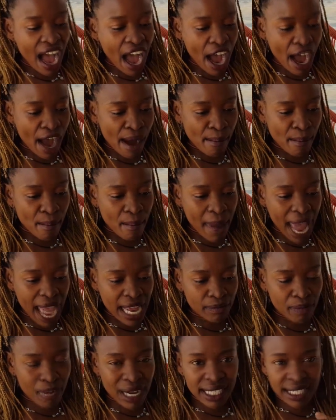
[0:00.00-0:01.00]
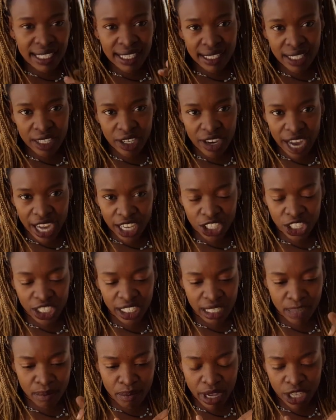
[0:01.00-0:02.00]
And my sister
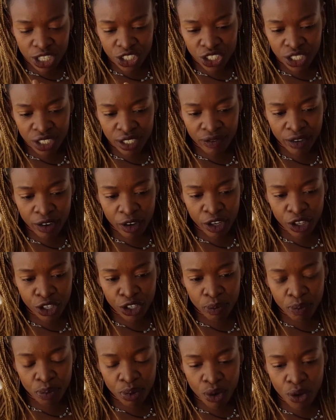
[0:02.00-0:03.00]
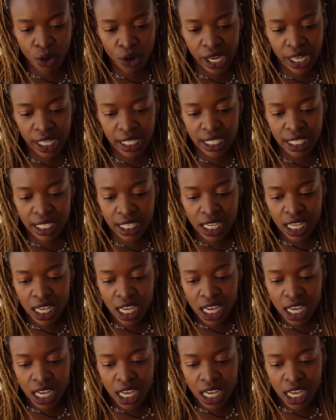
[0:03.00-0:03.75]
actually mentioned a very good point,